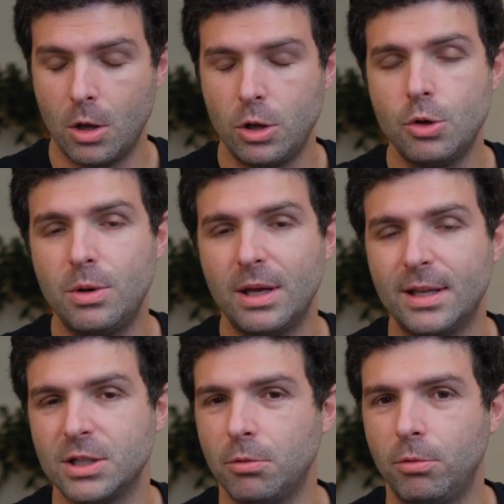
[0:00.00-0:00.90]
You
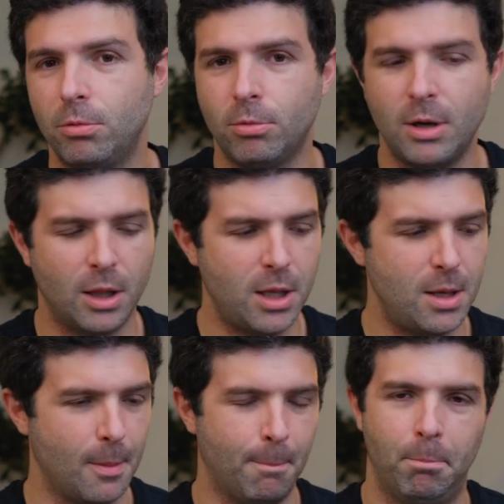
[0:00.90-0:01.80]
get this
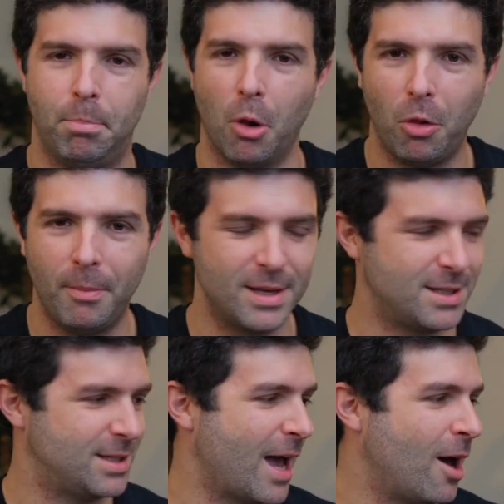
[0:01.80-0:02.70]
really
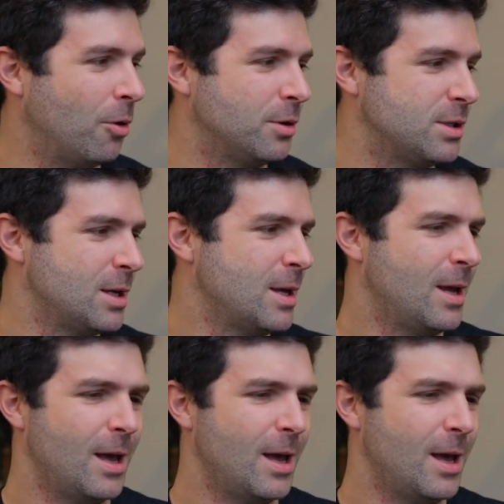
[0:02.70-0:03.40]
bulbous sound